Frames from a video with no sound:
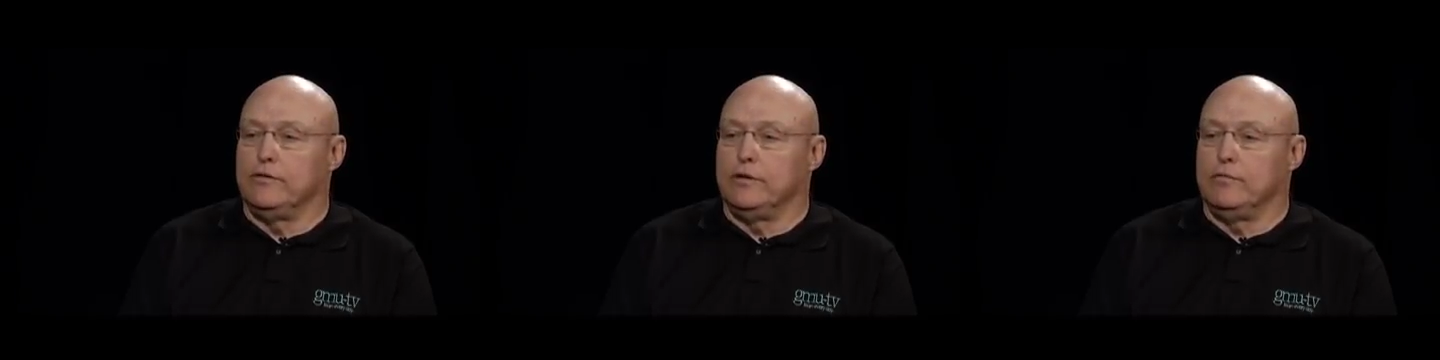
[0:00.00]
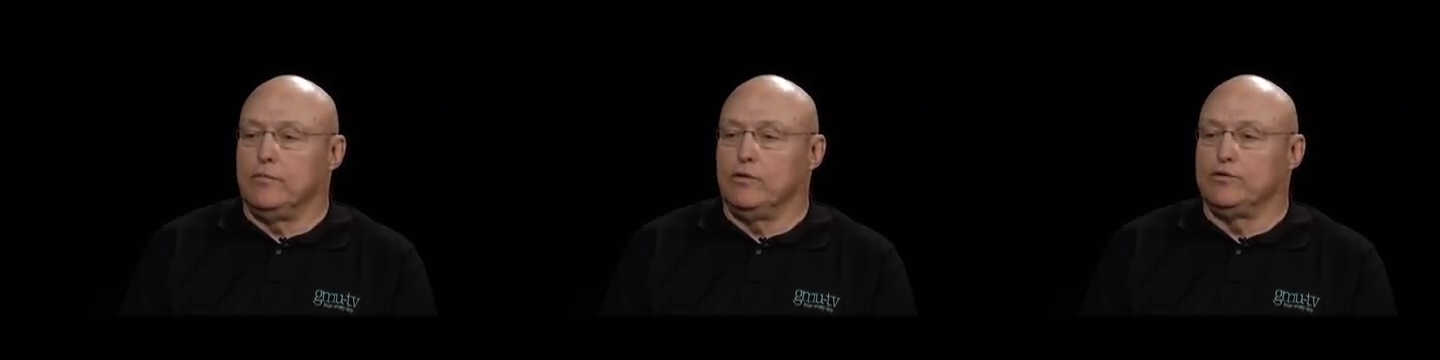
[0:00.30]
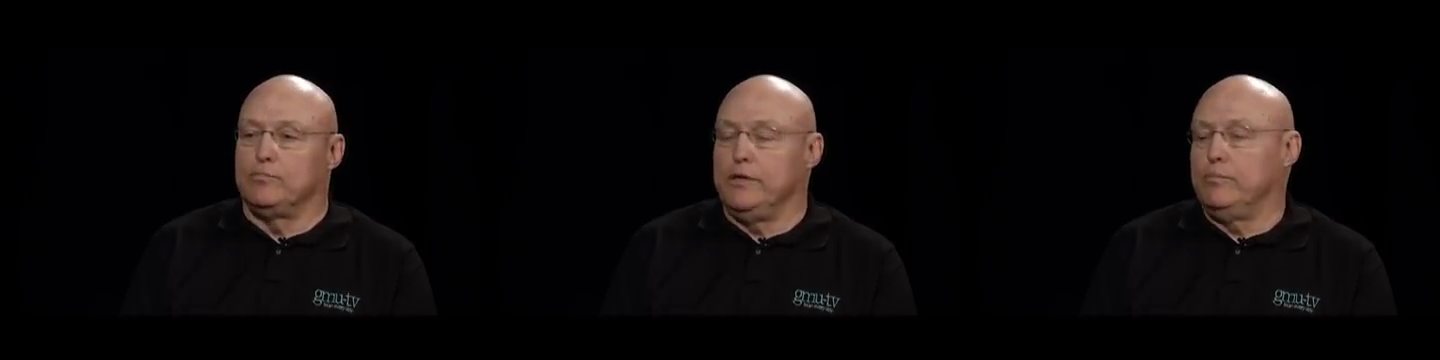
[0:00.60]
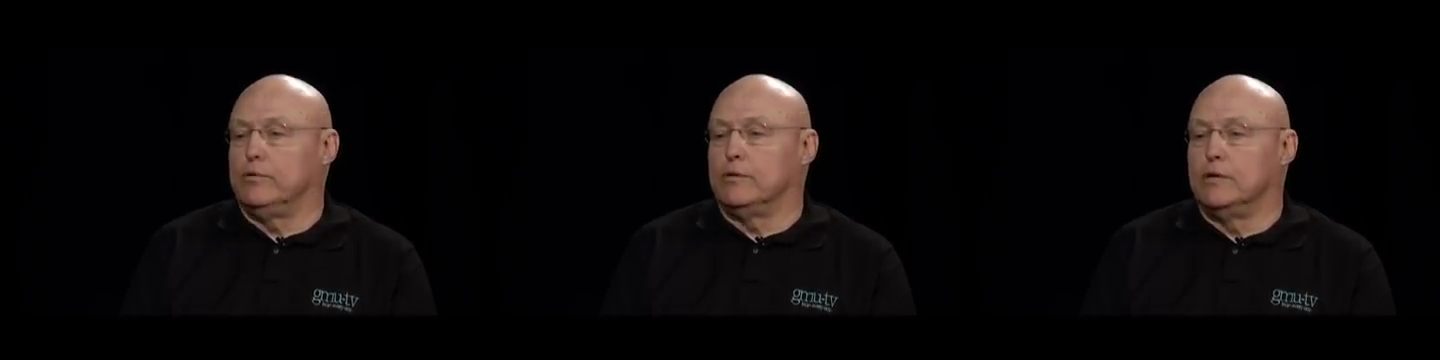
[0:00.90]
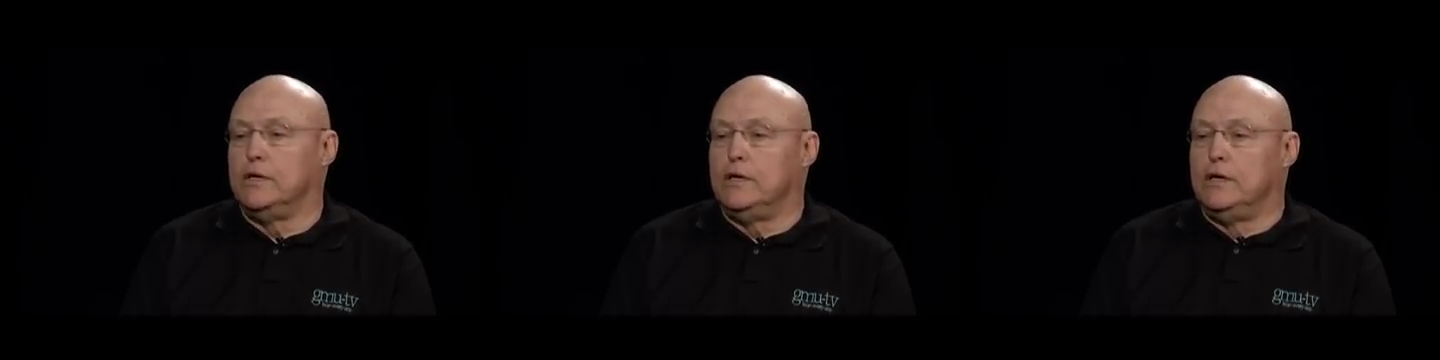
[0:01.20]
that most people,
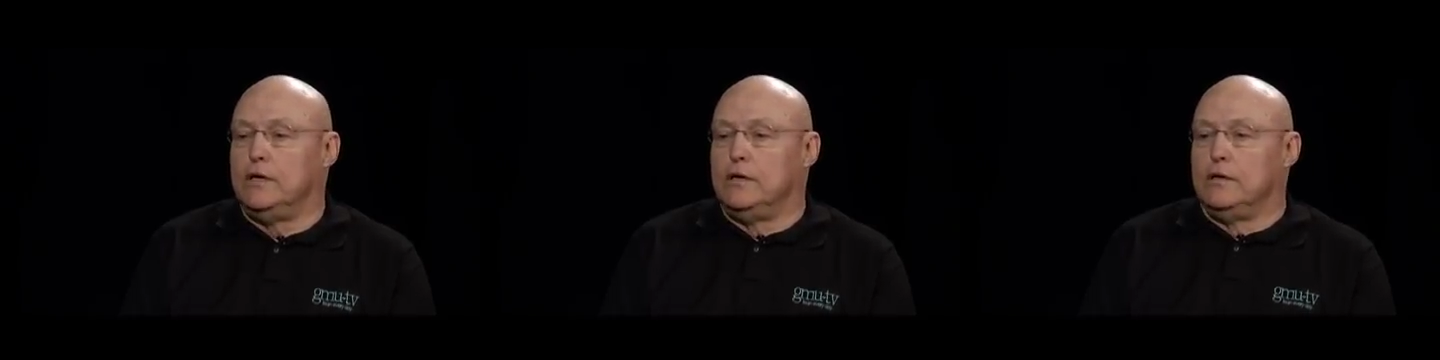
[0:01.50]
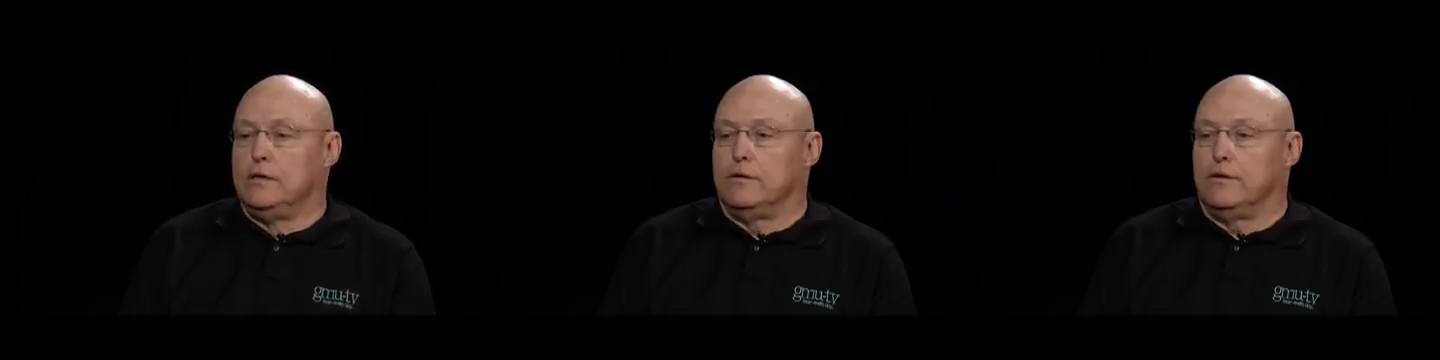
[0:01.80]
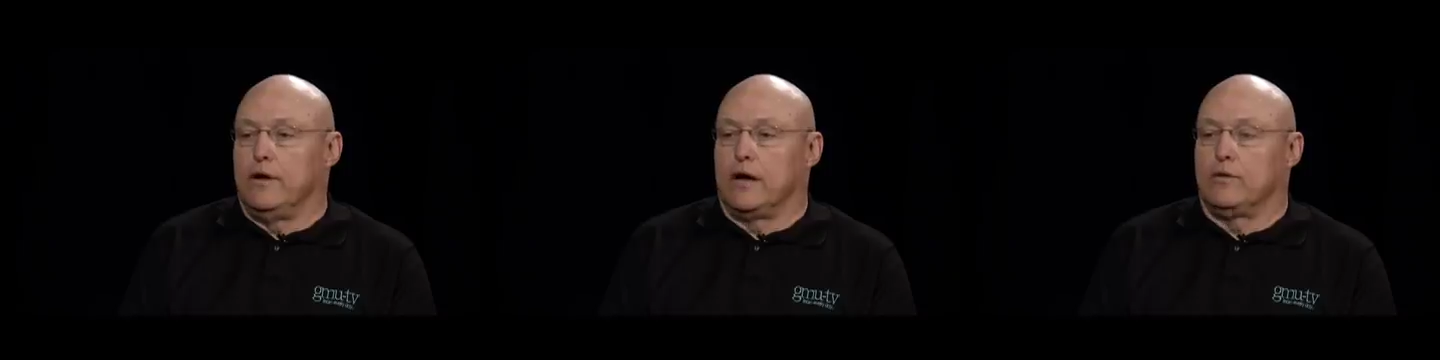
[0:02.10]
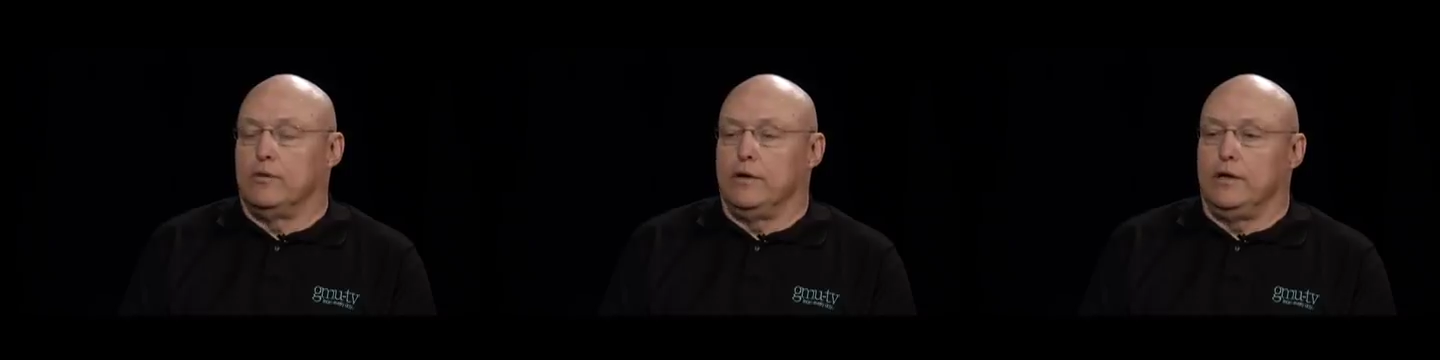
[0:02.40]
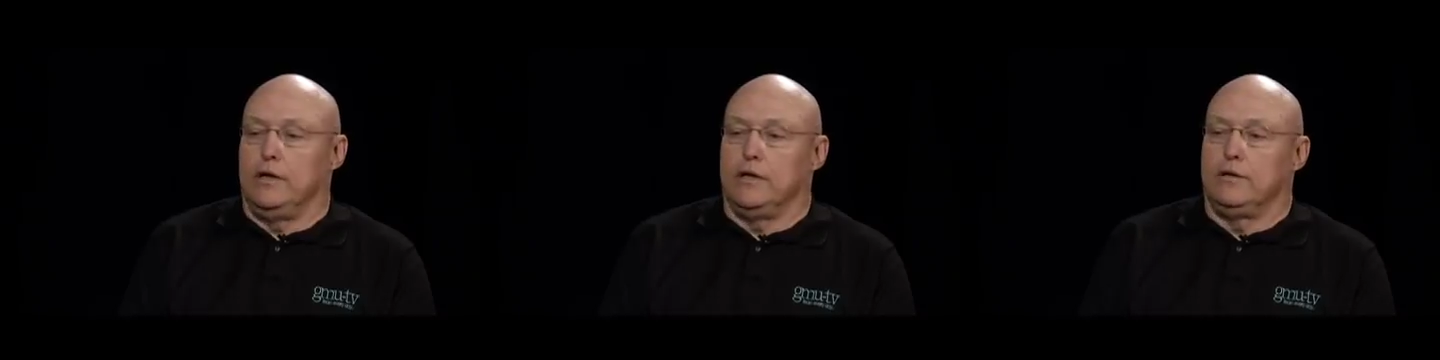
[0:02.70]
they're not going to
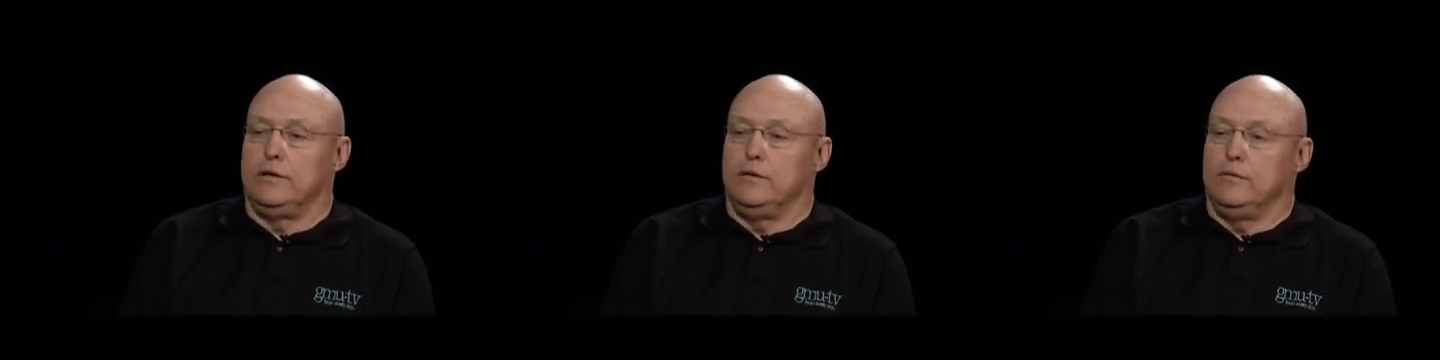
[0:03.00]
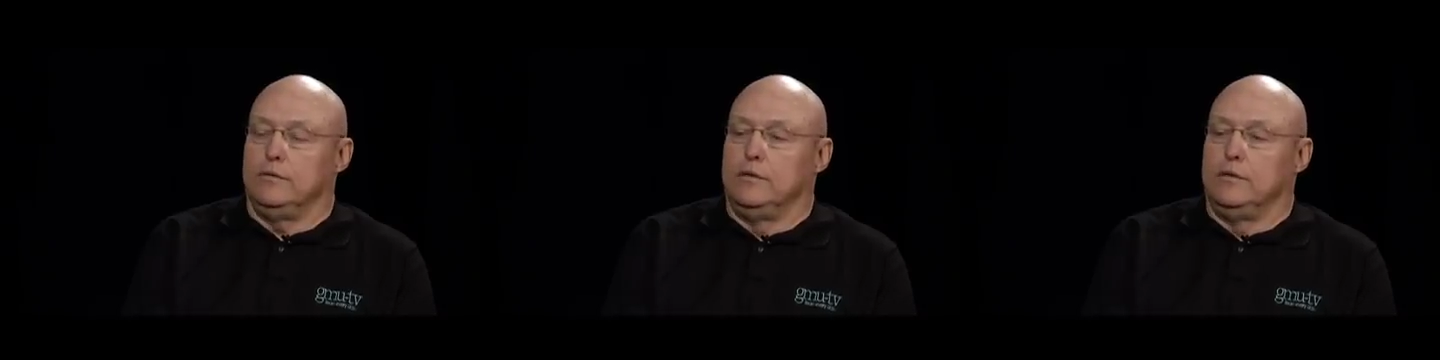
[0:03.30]
get to,